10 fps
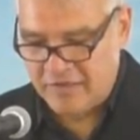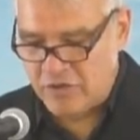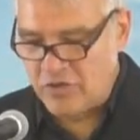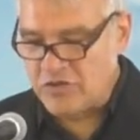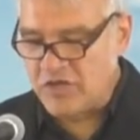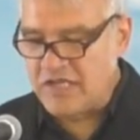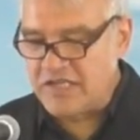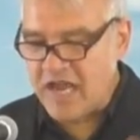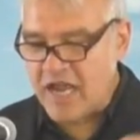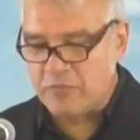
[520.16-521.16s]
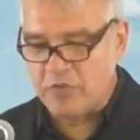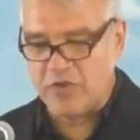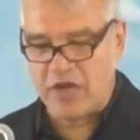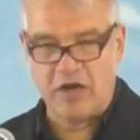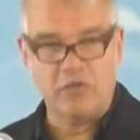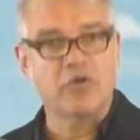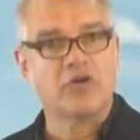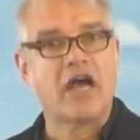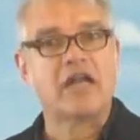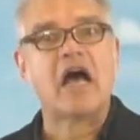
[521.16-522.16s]
So there's an example there.
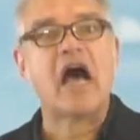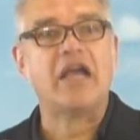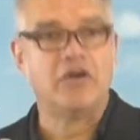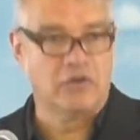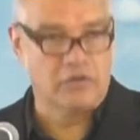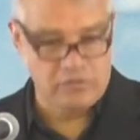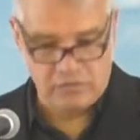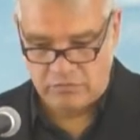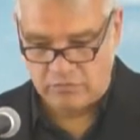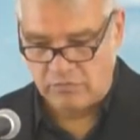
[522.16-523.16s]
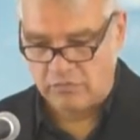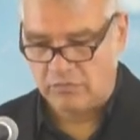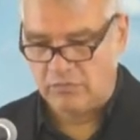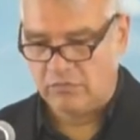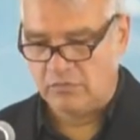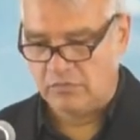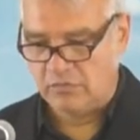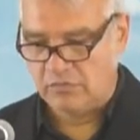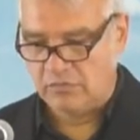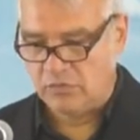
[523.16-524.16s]
We're not idle.
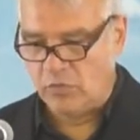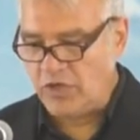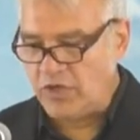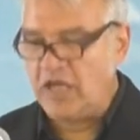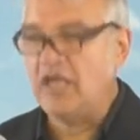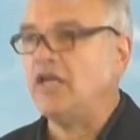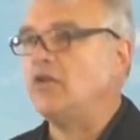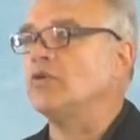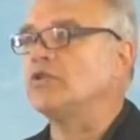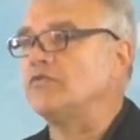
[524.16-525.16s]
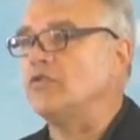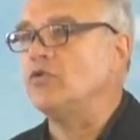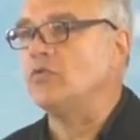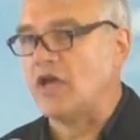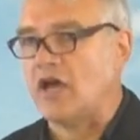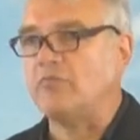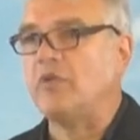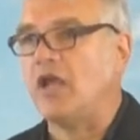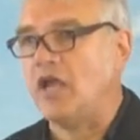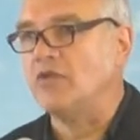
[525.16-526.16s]
We didn't eat anyone's food without
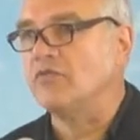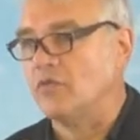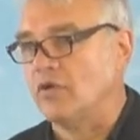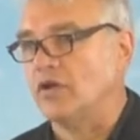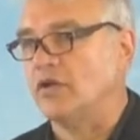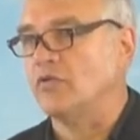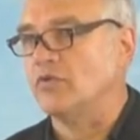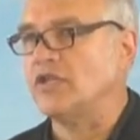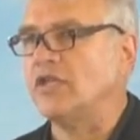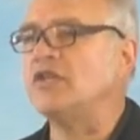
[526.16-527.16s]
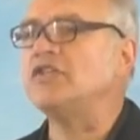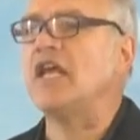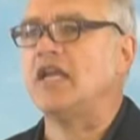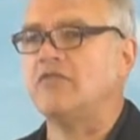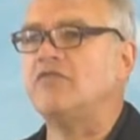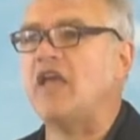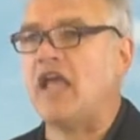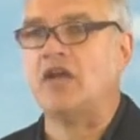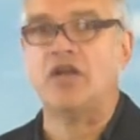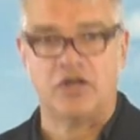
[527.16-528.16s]
paying for it. In other words, they didn't take
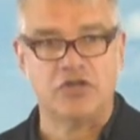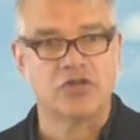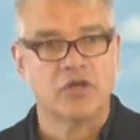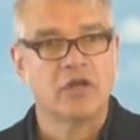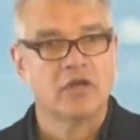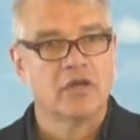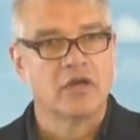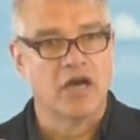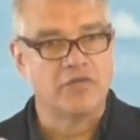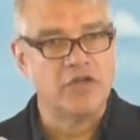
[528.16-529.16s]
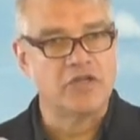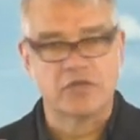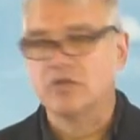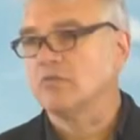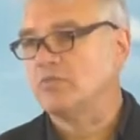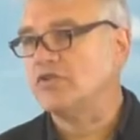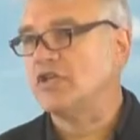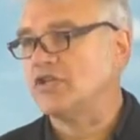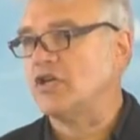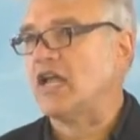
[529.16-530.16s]
advantage of his
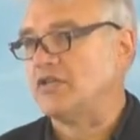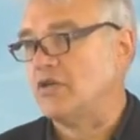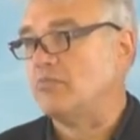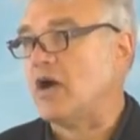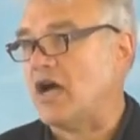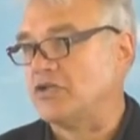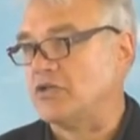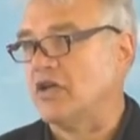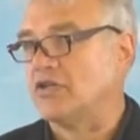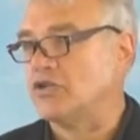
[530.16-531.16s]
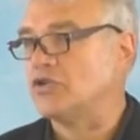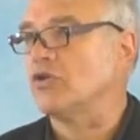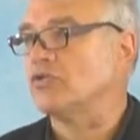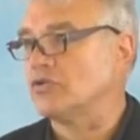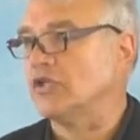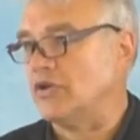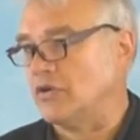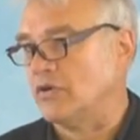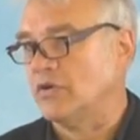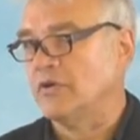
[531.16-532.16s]
position as an apostle, as a church
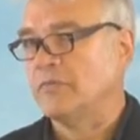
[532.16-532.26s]
leader,